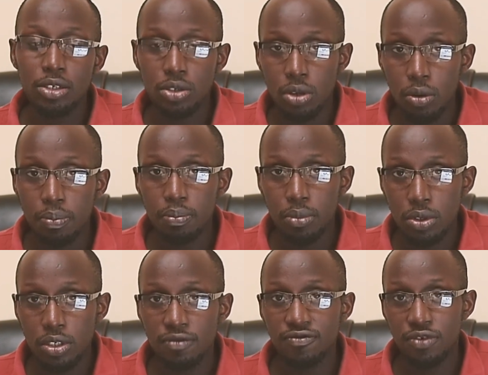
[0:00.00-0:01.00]

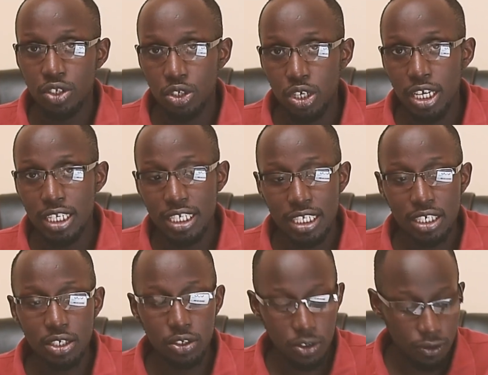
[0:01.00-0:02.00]
Topmost video
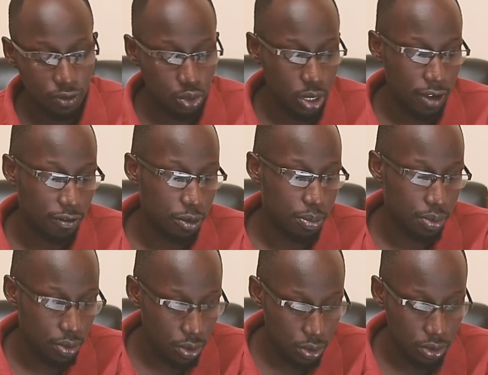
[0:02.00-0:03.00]
editing software for
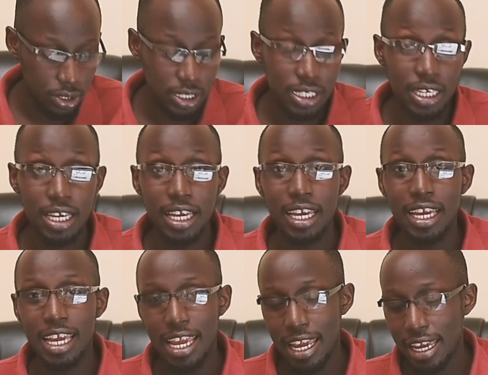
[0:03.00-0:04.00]
pros
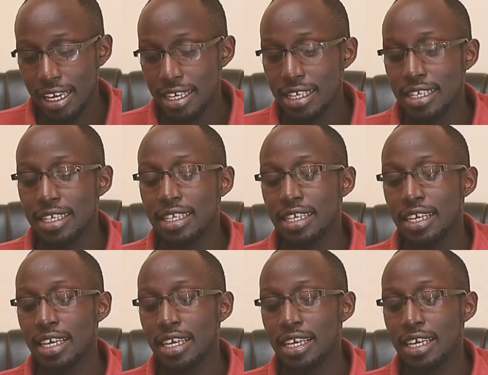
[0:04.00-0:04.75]
is